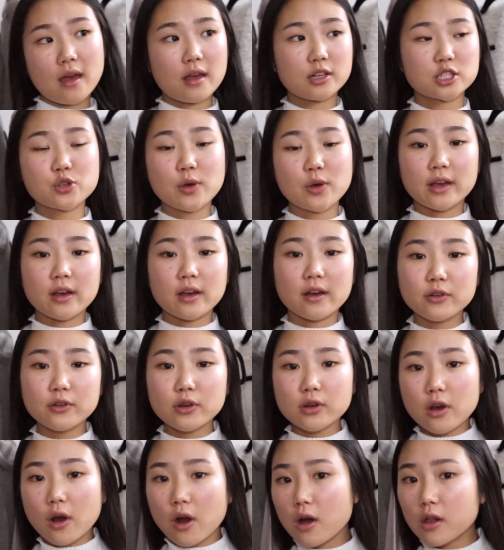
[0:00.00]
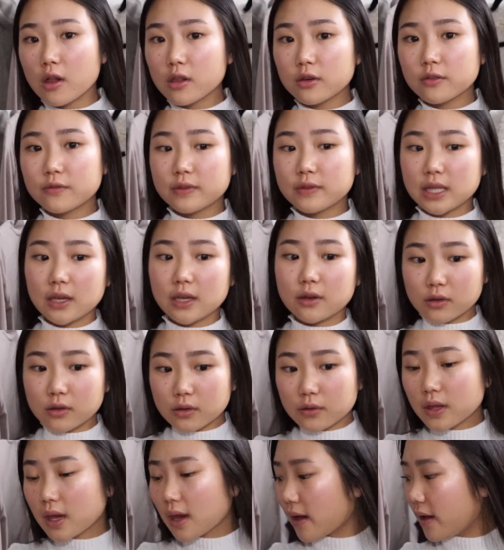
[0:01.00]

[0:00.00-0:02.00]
So I covered all of the clothing